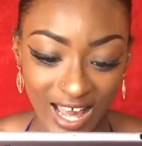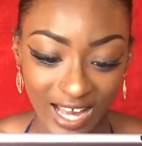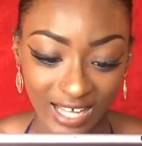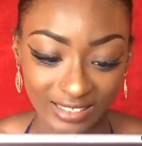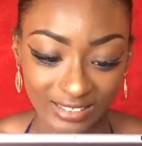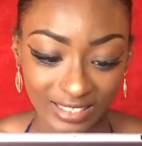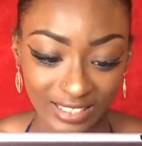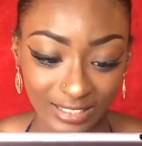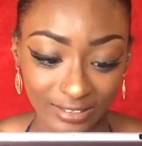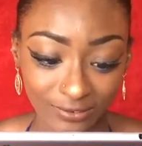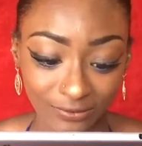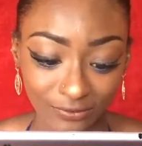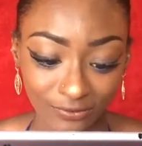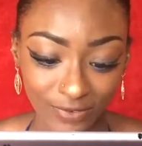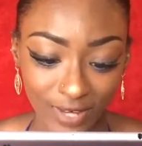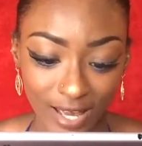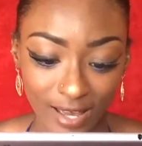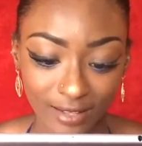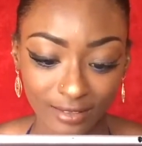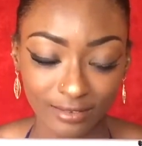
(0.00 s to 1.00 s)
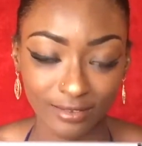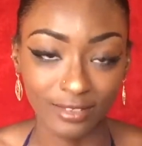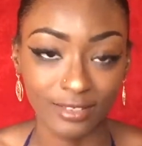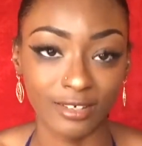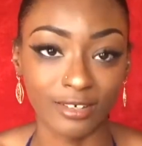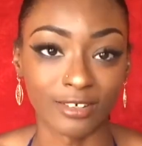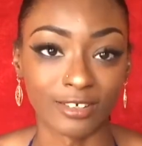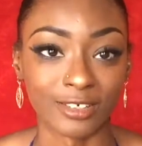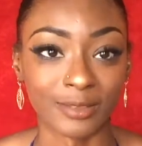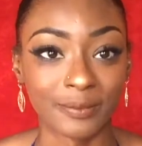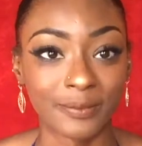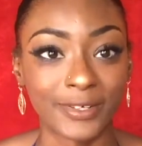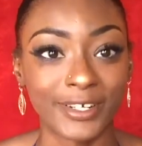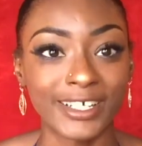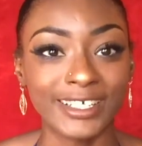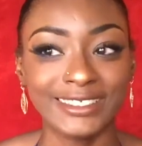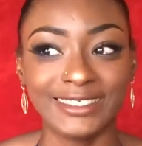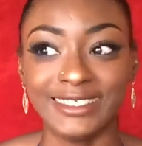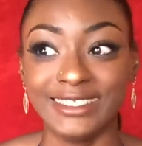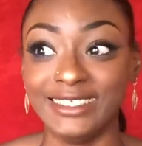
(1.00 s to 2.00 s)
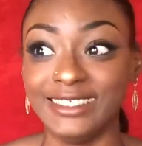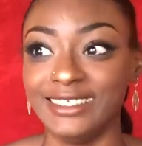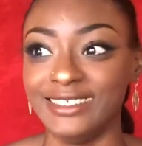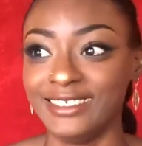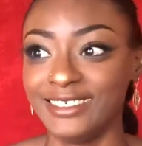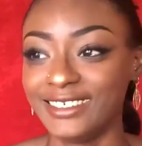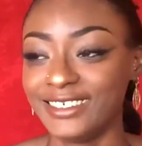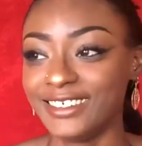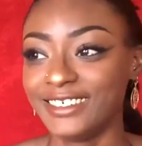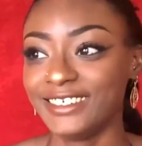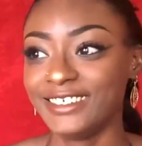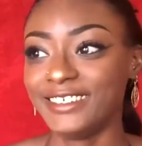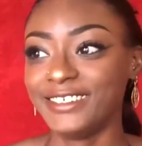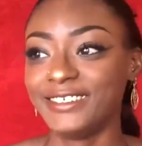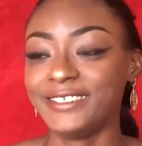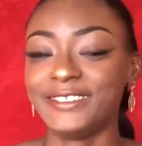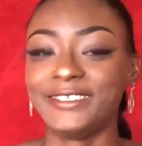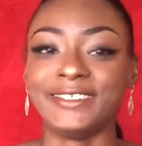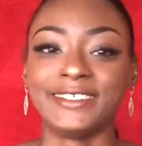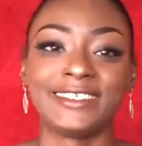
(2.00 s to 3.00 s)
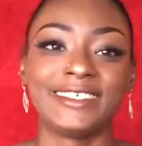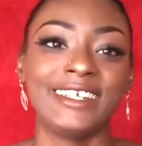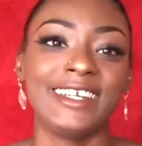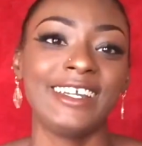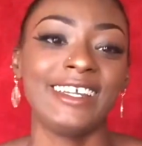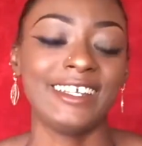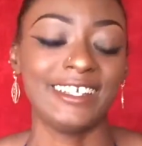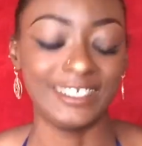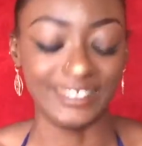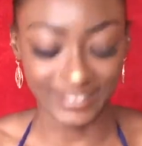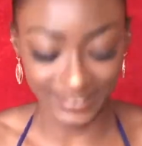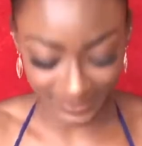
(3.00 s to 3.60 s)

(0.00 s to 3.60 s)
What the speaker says: at a fete or party? Okay,